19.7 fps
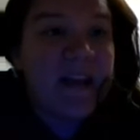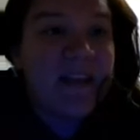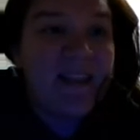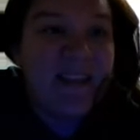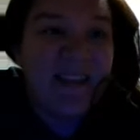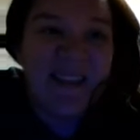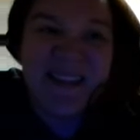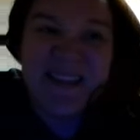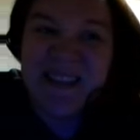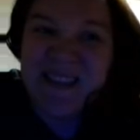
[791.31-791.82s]
I
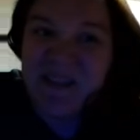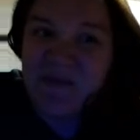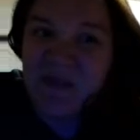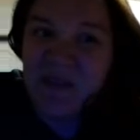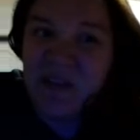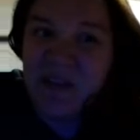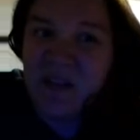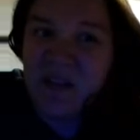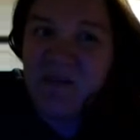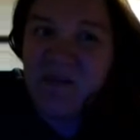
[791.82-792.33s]
think that's
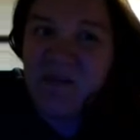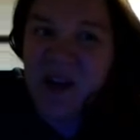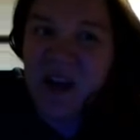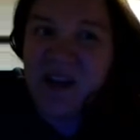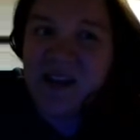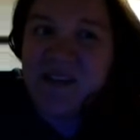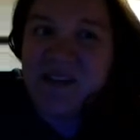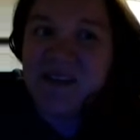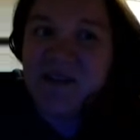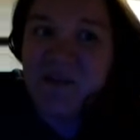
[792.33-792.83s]
different than the
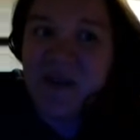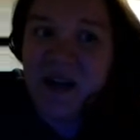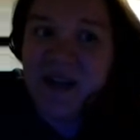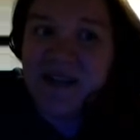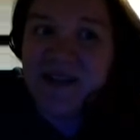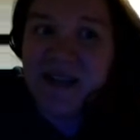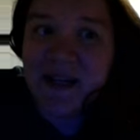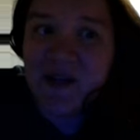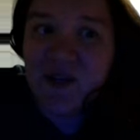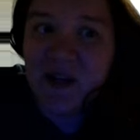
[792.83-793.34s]
Mayans. The
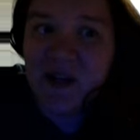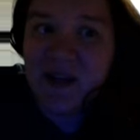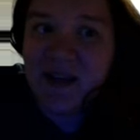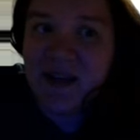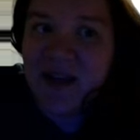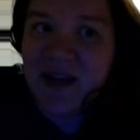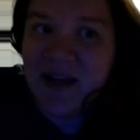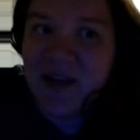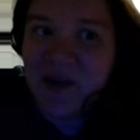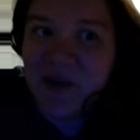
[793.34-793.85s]
Mayans actually, I
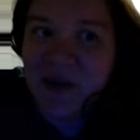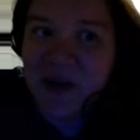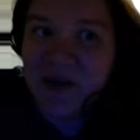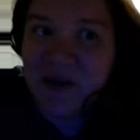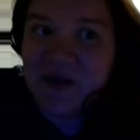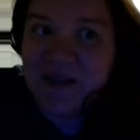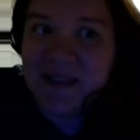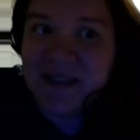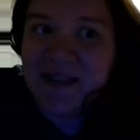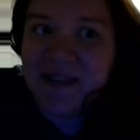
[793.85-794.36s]
think, had
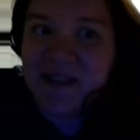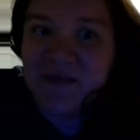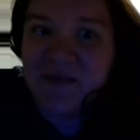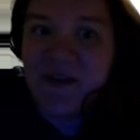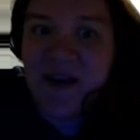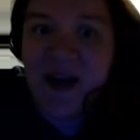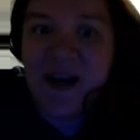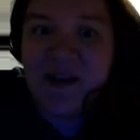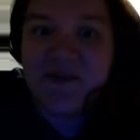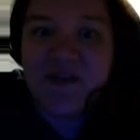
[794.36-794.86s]

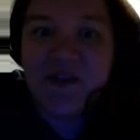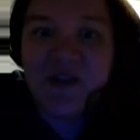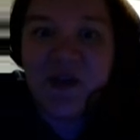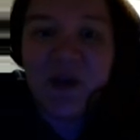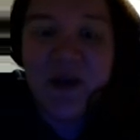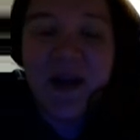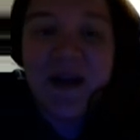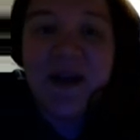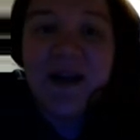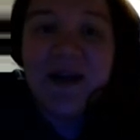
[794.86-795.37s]
365.
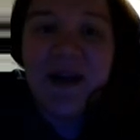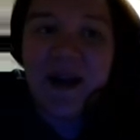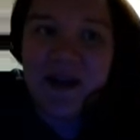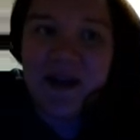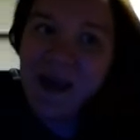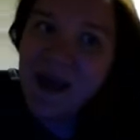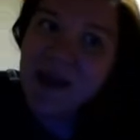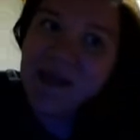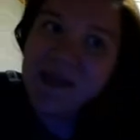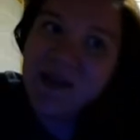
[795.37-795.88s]
So
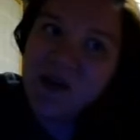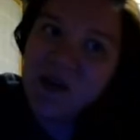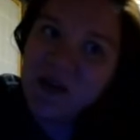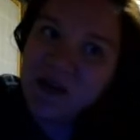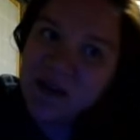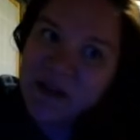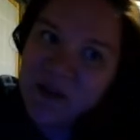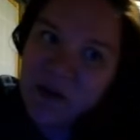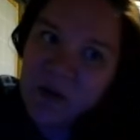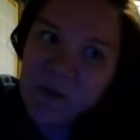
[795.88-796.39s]
again, they're
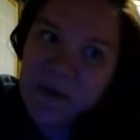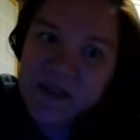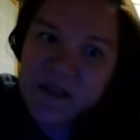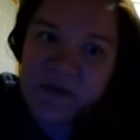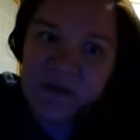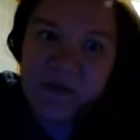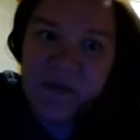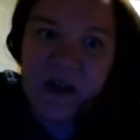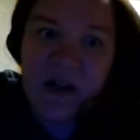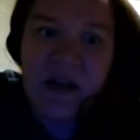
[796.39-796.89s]
a little bit
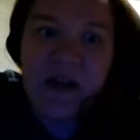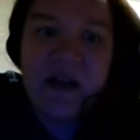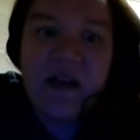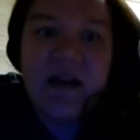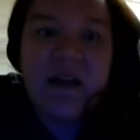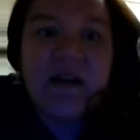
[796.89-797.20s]
different.